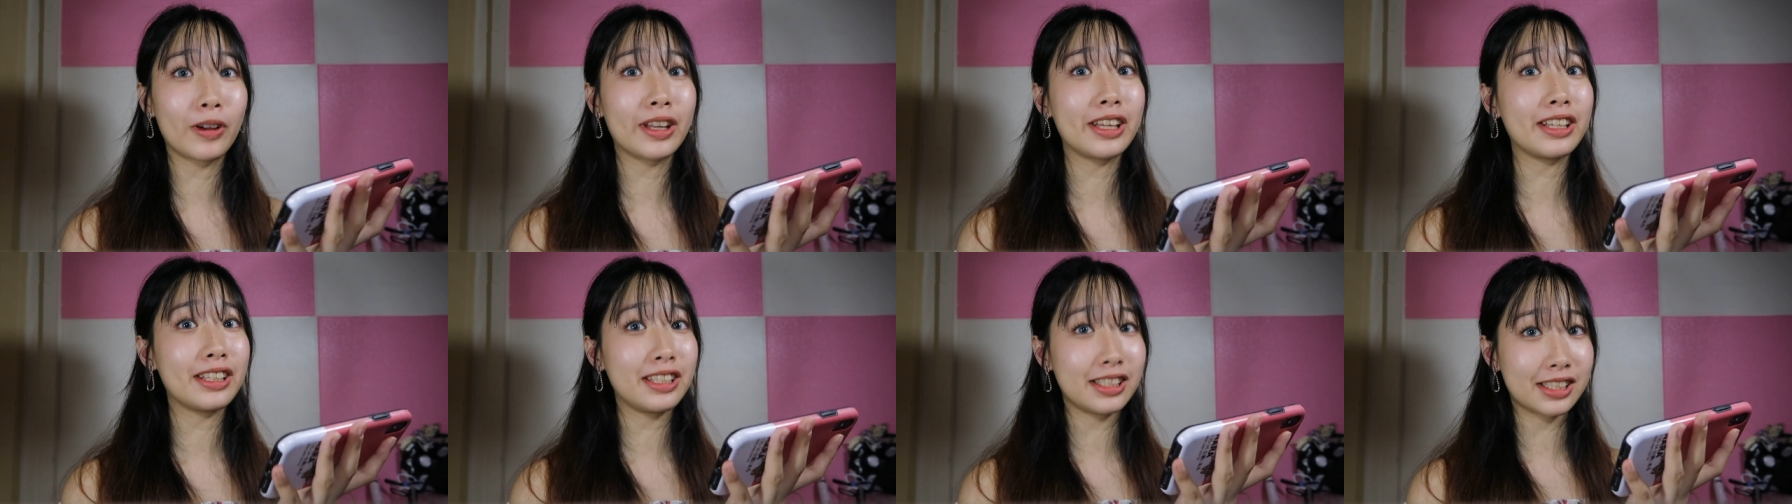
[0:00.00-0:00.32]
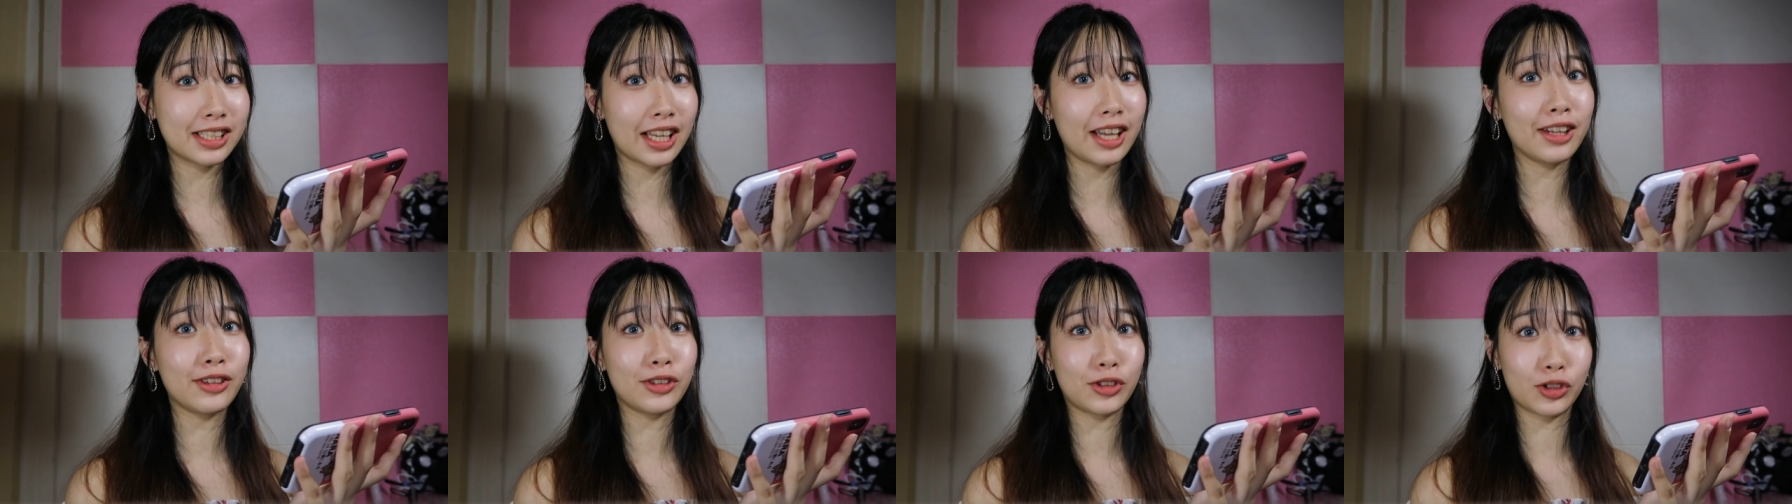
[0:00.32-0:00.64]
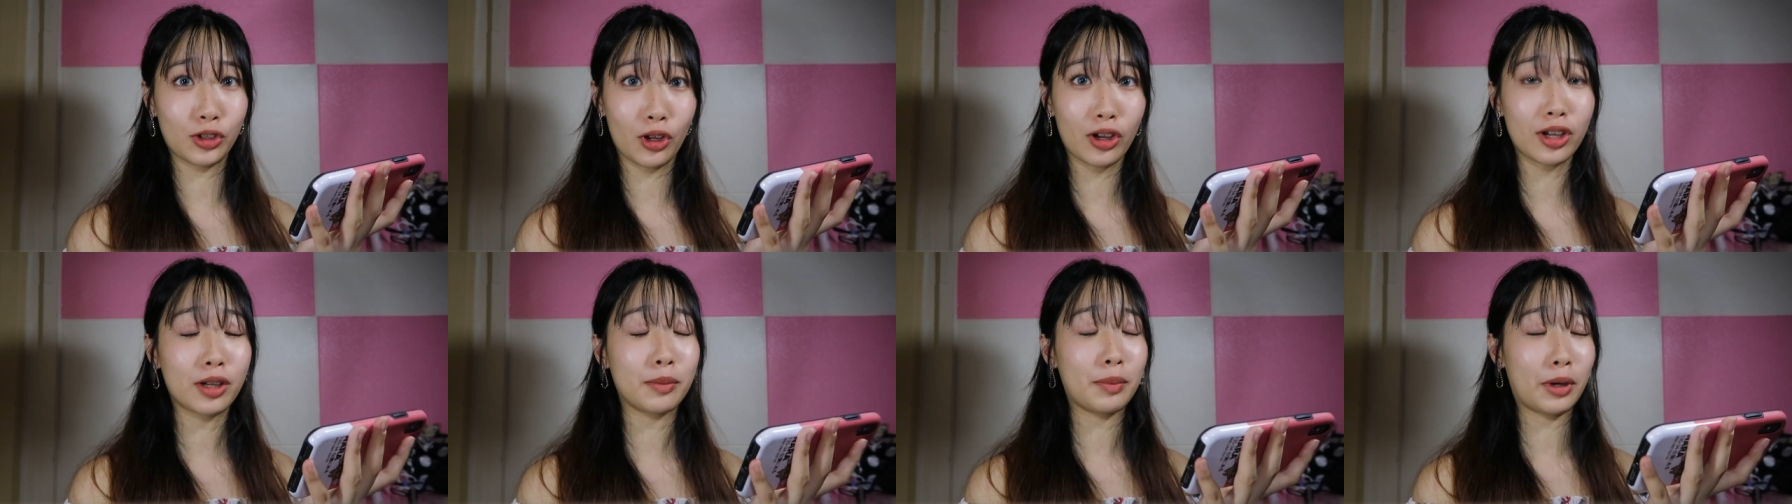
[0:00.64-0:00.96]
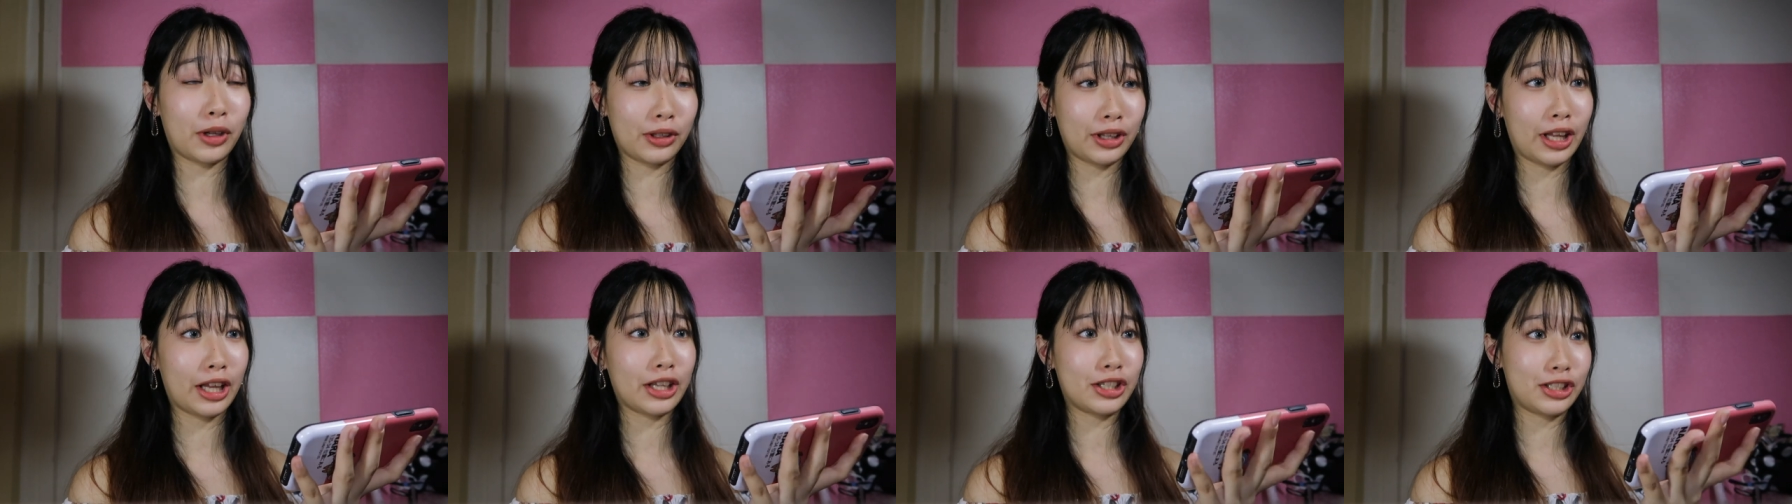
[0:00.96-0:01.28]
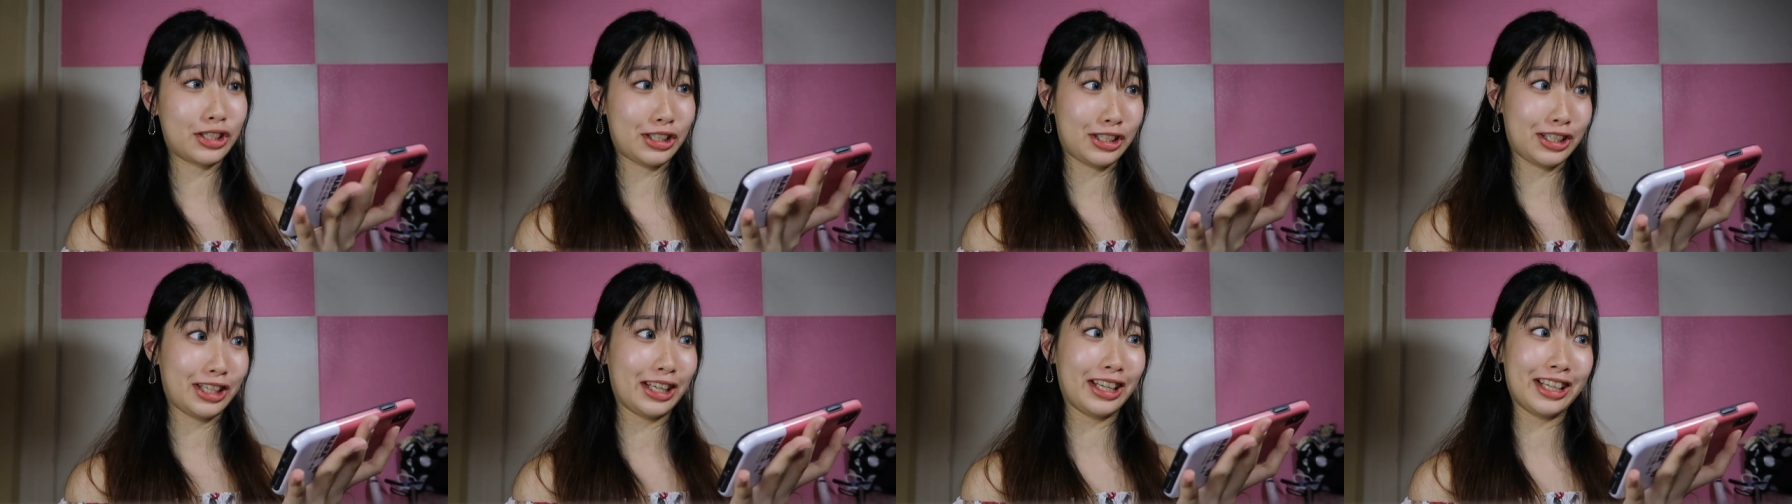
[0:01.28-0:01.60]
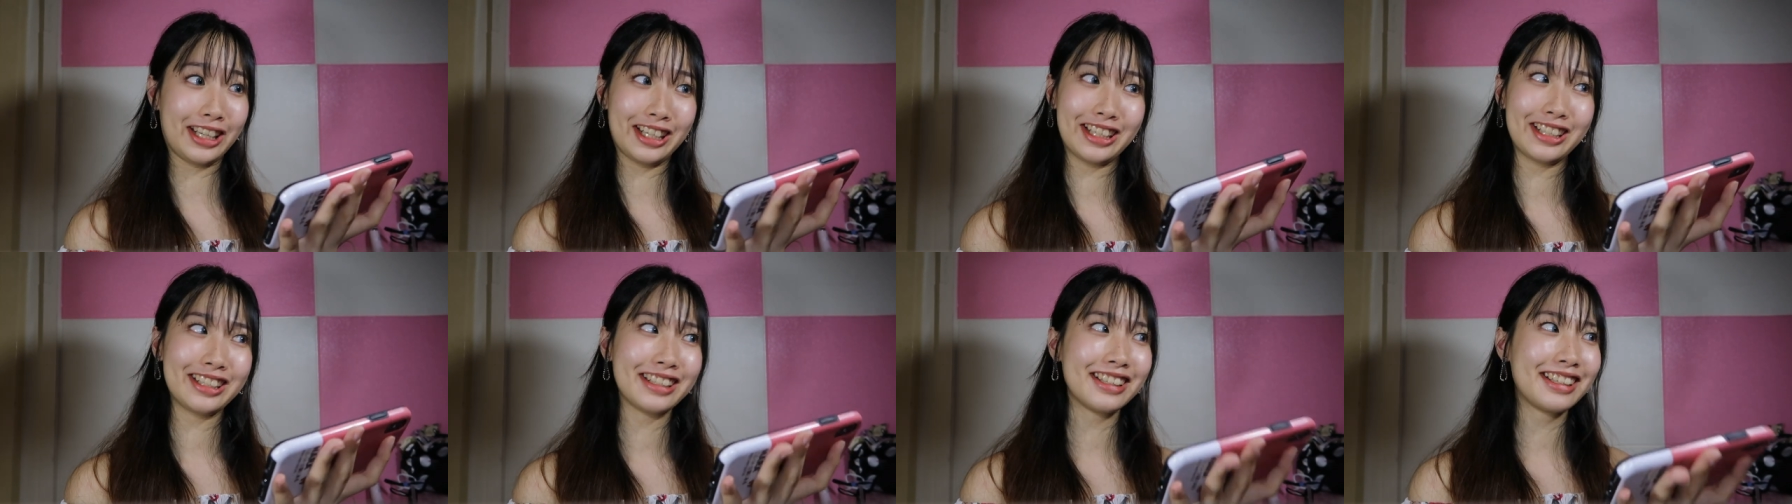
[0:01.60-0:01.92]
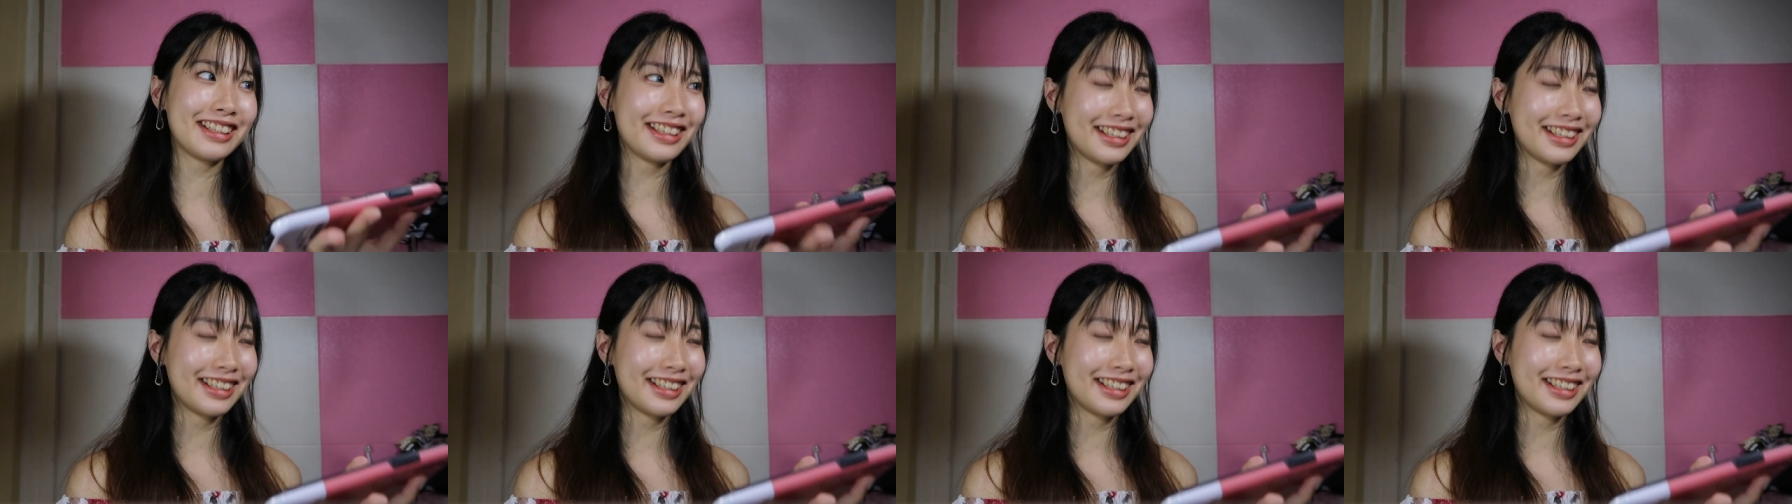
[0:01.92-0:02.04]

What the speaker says: He decided to talk about that shit.